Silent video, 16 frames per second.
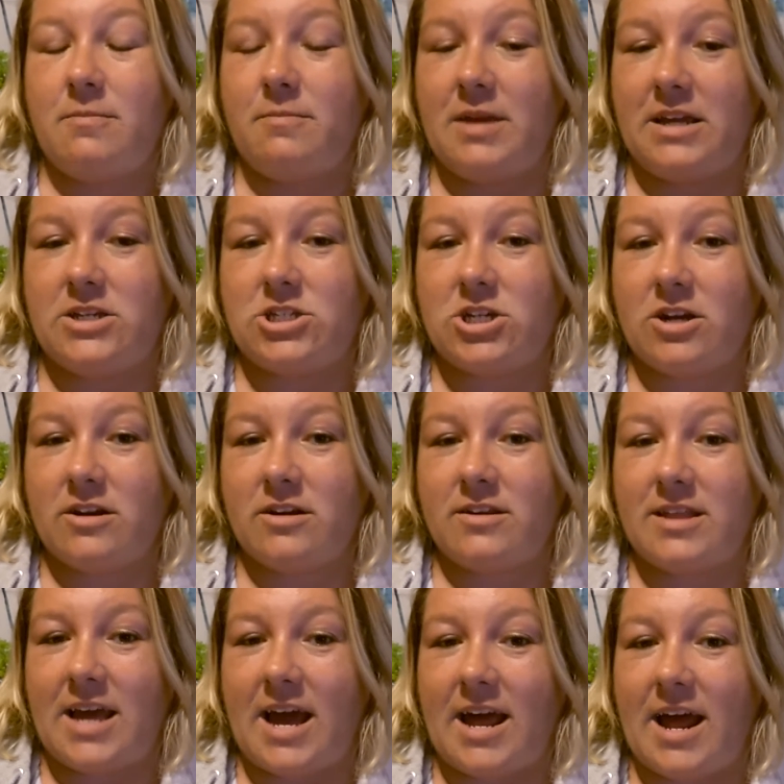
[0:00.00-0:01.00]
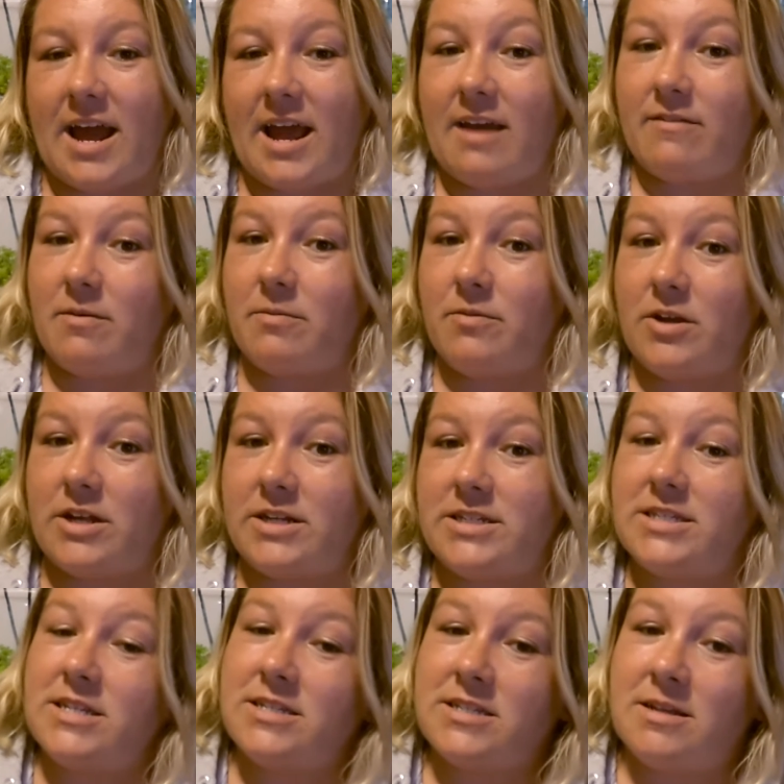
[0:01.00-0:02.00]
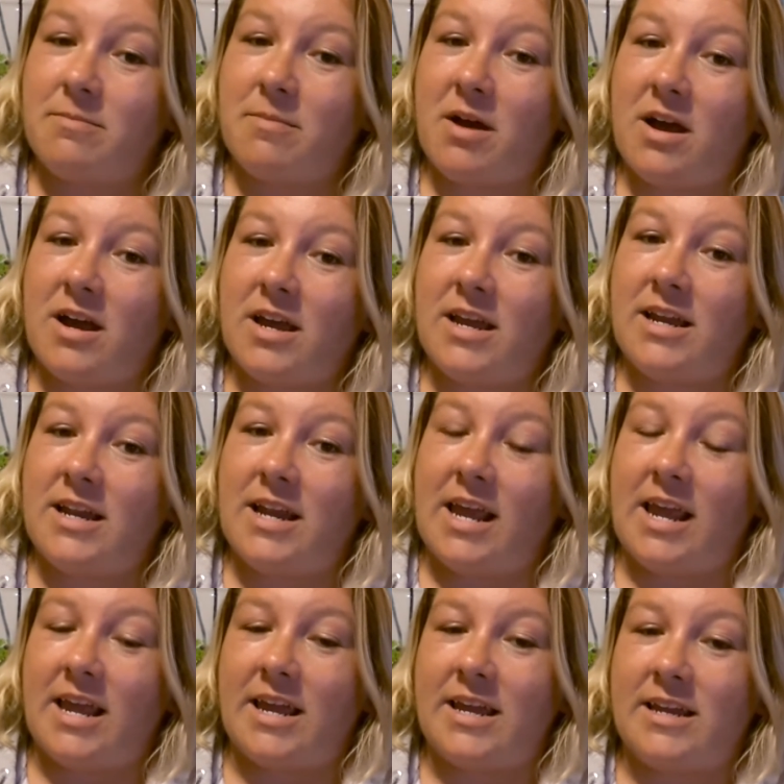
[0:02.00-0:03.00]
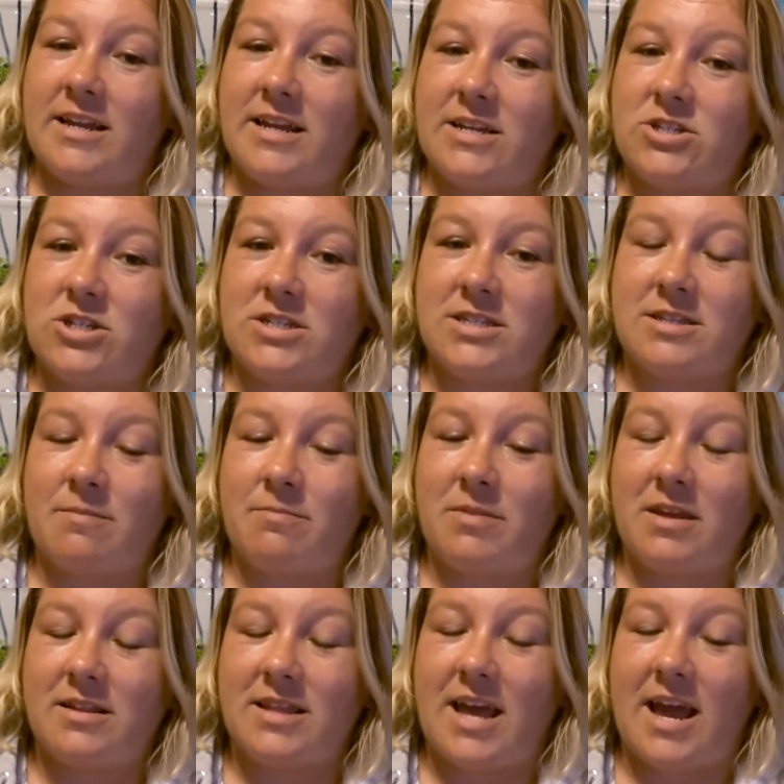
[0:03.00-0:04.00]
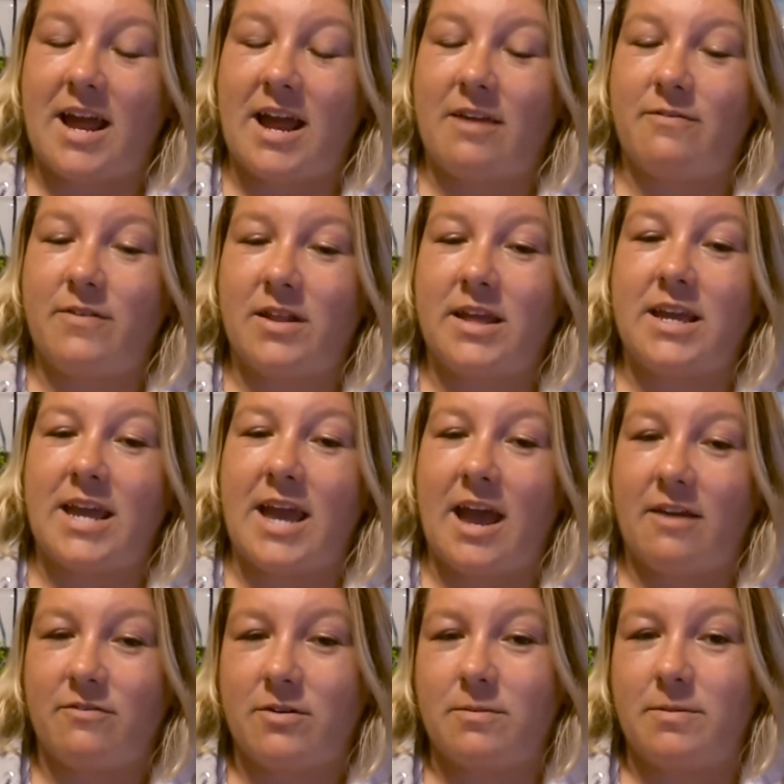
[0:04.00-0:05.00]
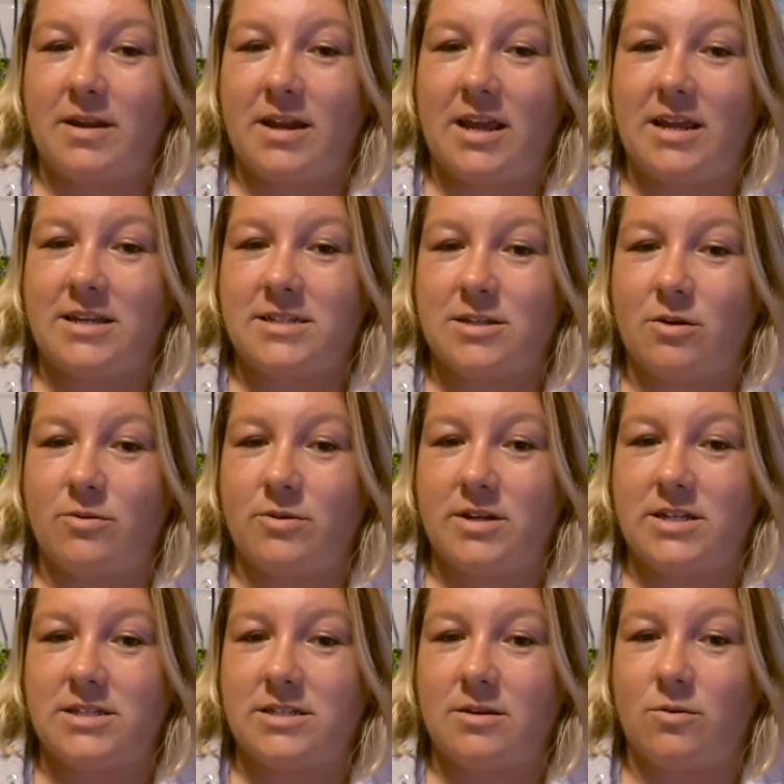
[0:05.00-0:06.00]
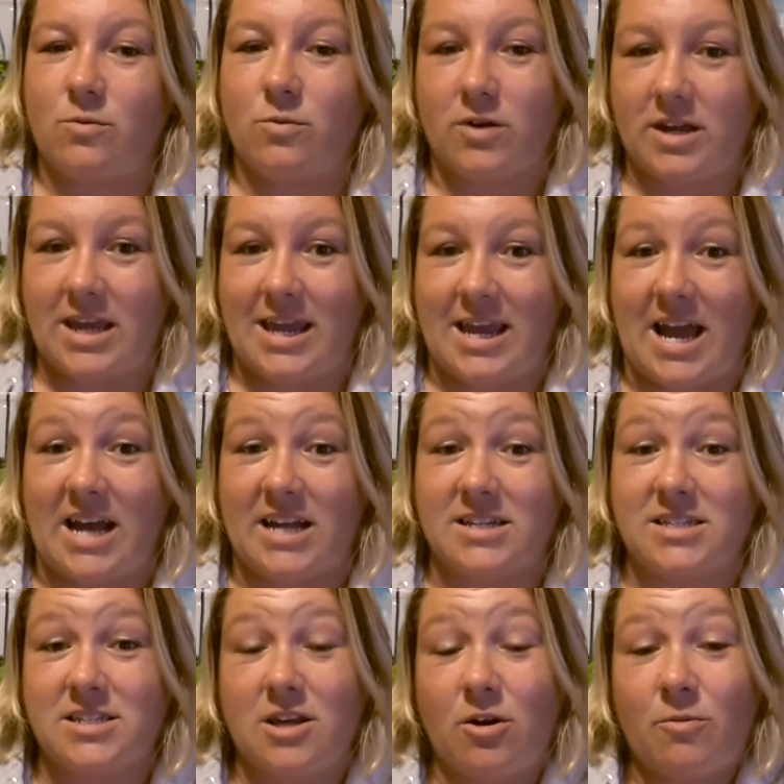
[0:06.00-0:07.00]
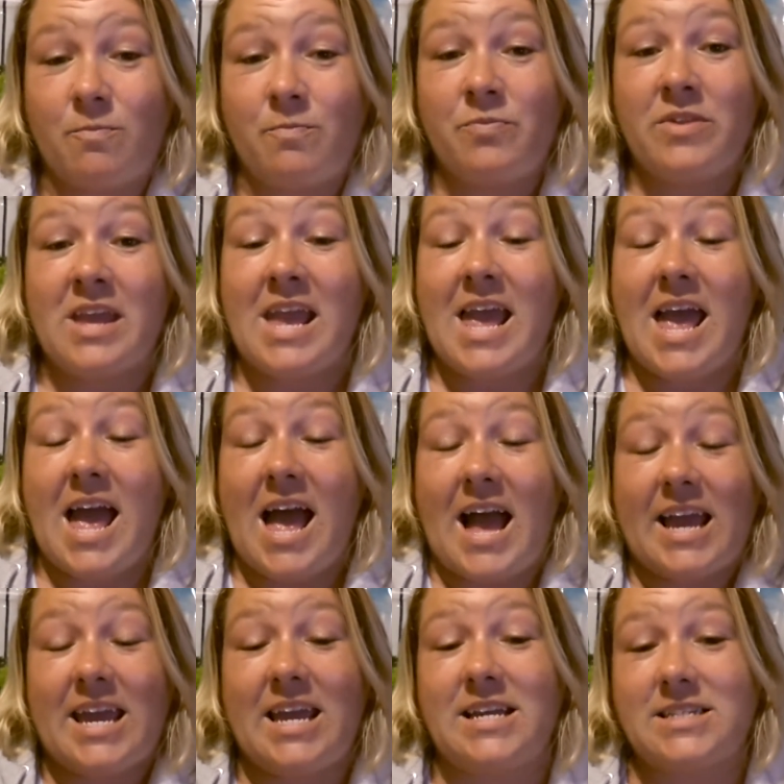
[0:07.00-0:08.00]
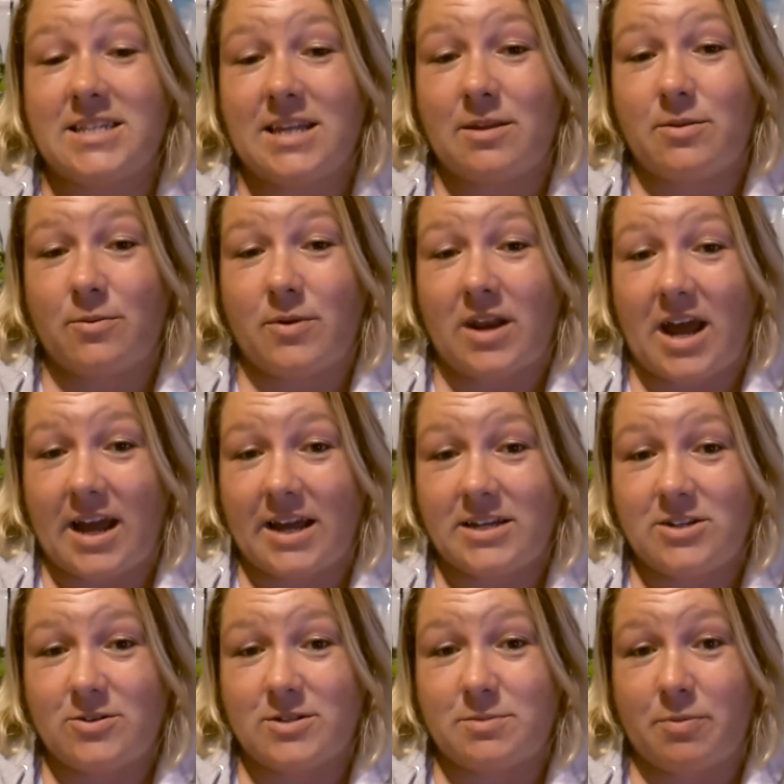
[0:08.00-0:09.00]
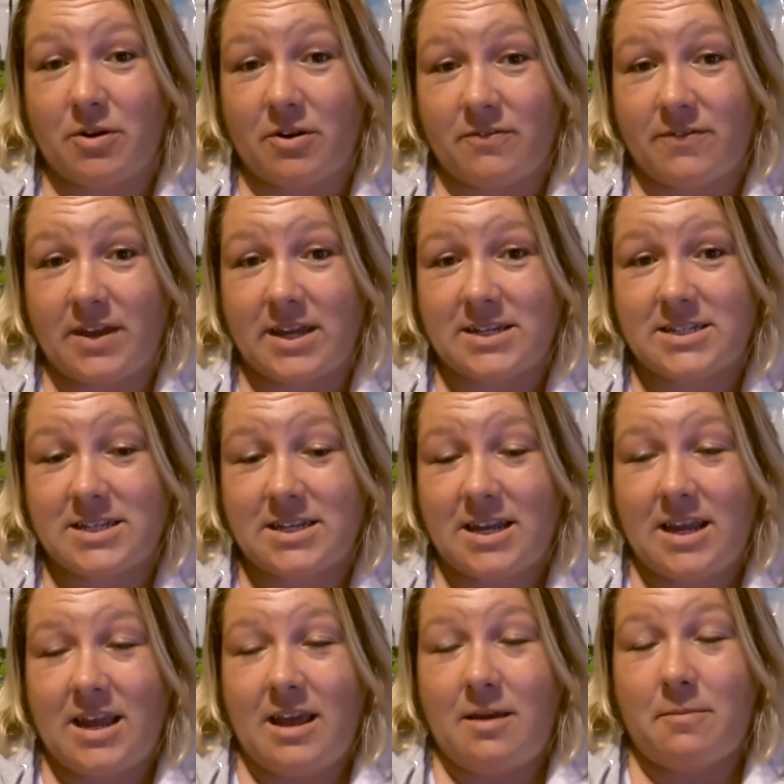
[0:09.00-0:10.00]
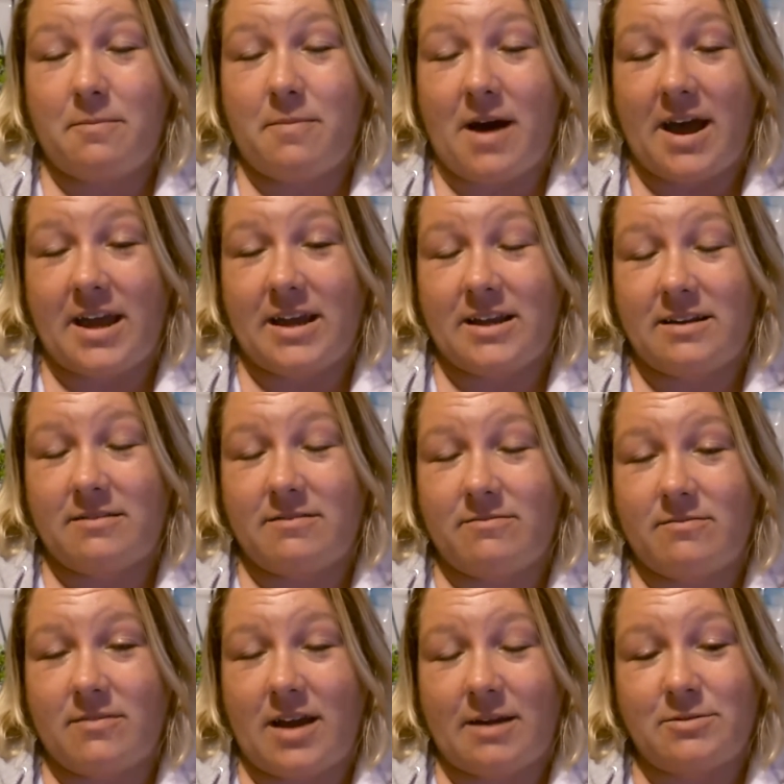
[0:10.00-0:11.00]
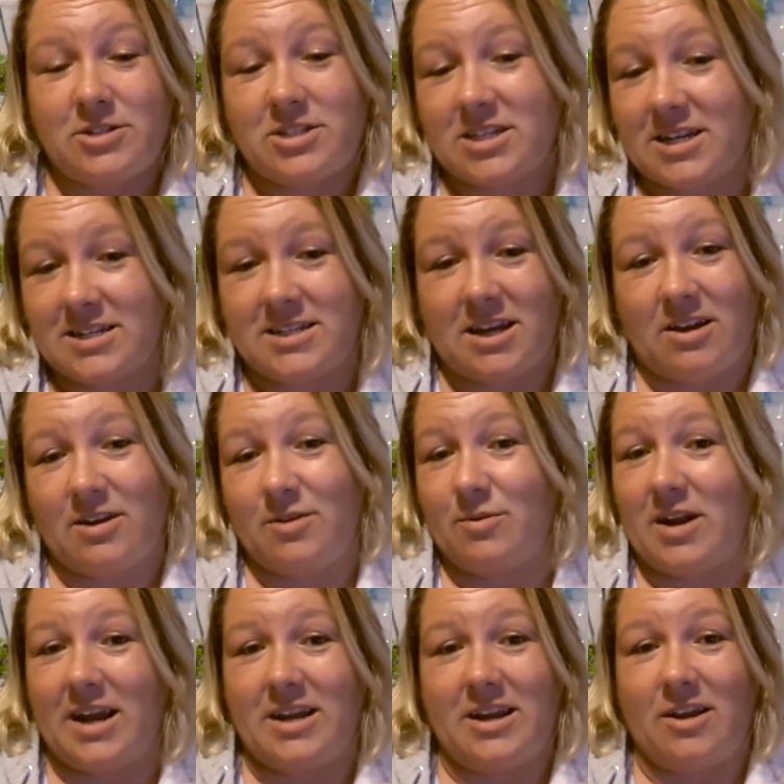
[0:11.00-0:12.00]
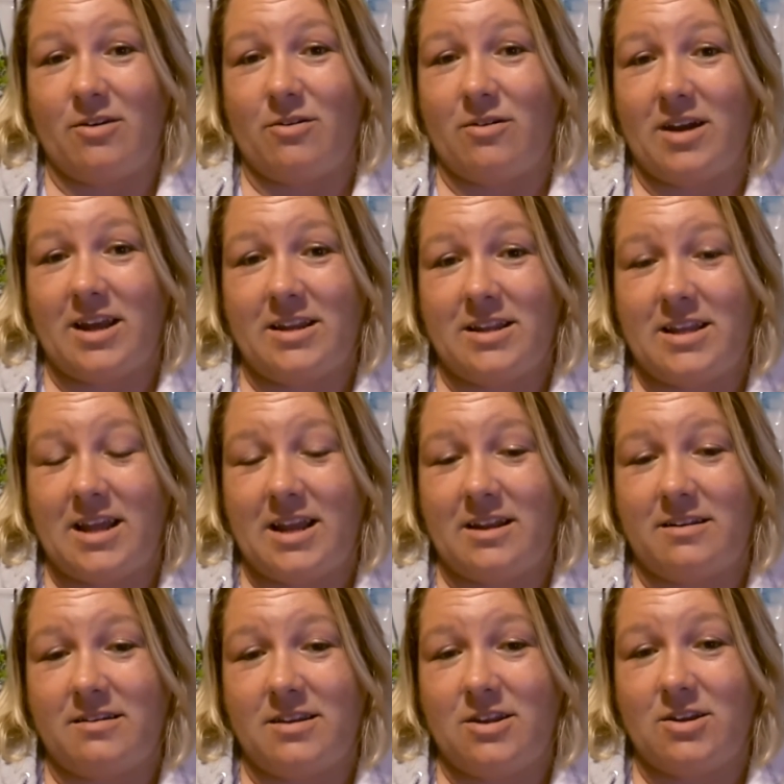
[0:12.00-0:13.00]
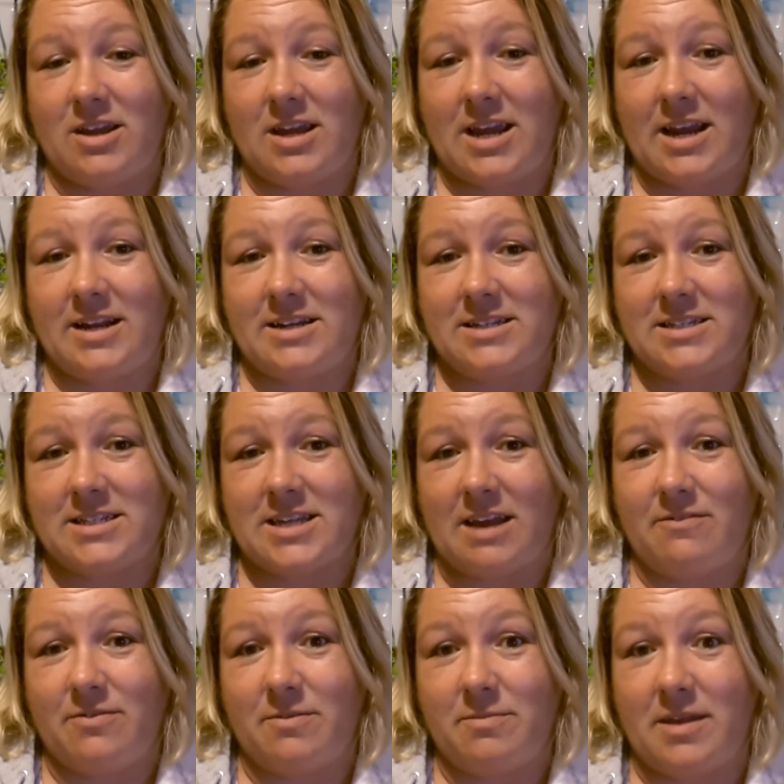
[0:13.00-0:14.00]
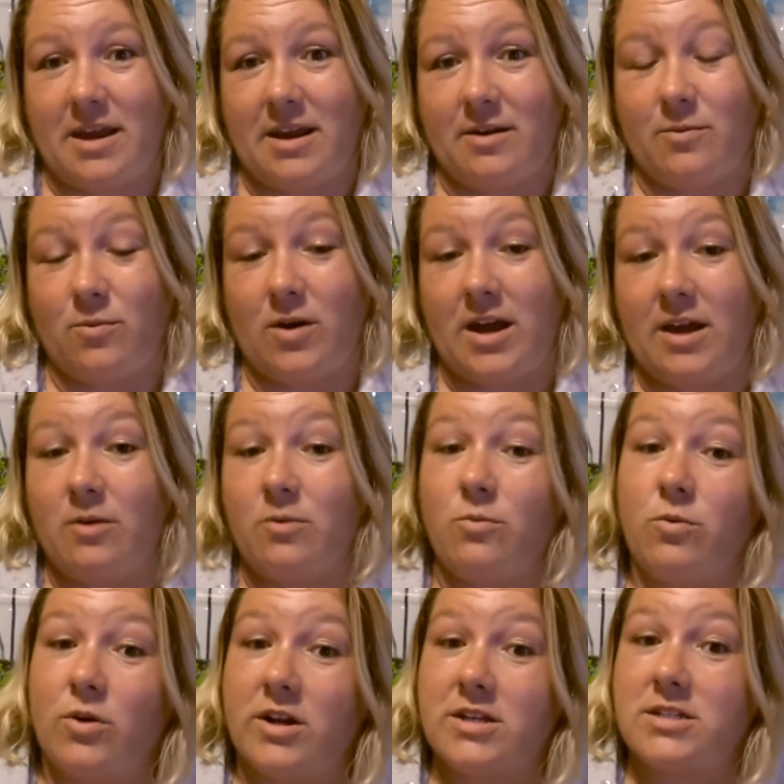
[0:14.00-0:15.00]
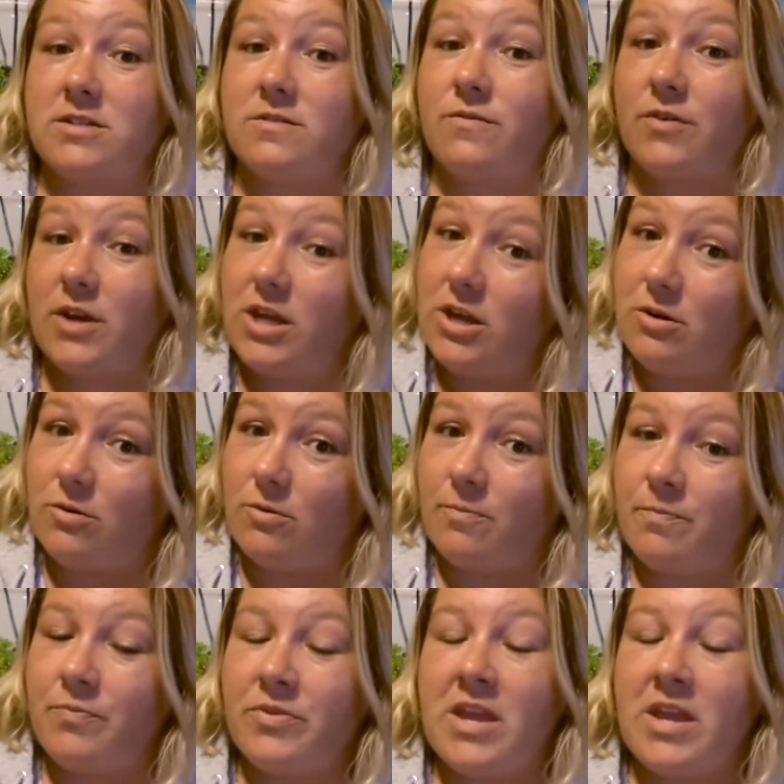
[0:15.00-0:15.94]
make sure that I have a good system on, and it's just something that I feel like everybody is always working at. So I can't say that what I do is perfect, but I'm just going to tell you what I do, and then you can kind of decide from there what works for you.